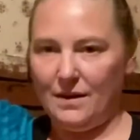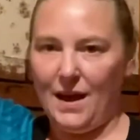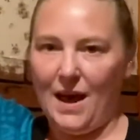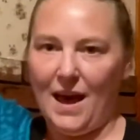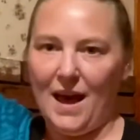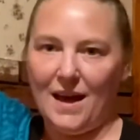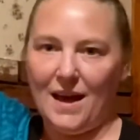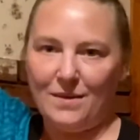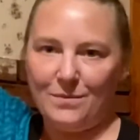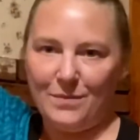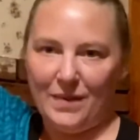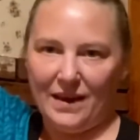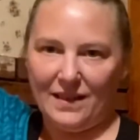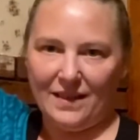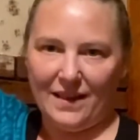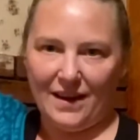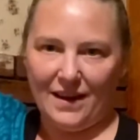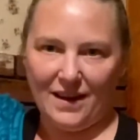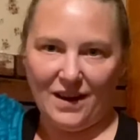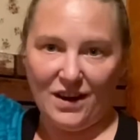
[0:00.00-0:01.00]
and make
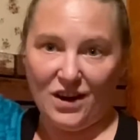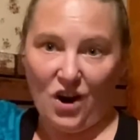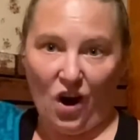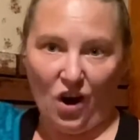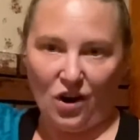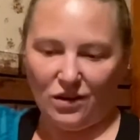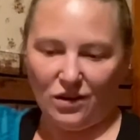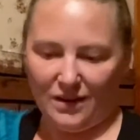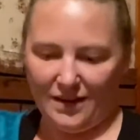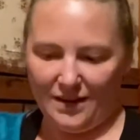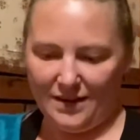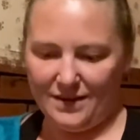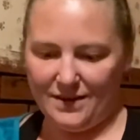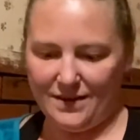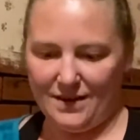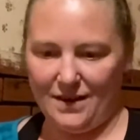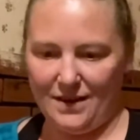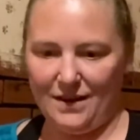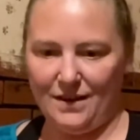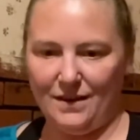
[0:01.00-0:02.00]
like a garland
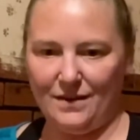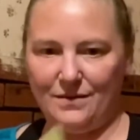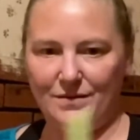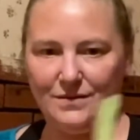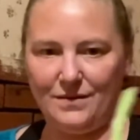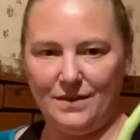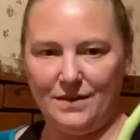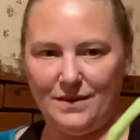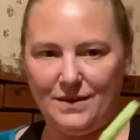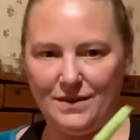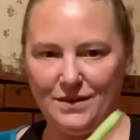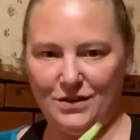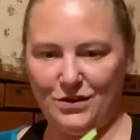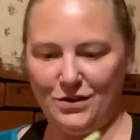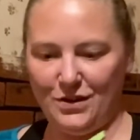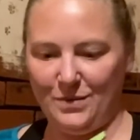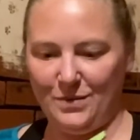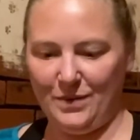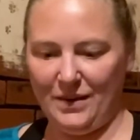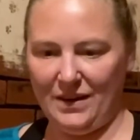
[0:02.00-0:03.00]
of
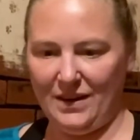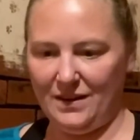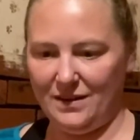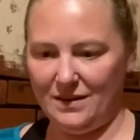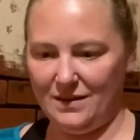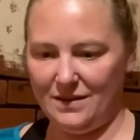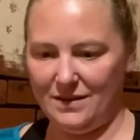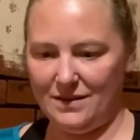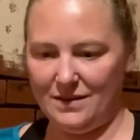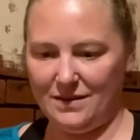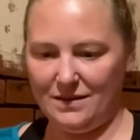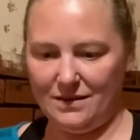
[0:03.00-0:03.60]
string beans.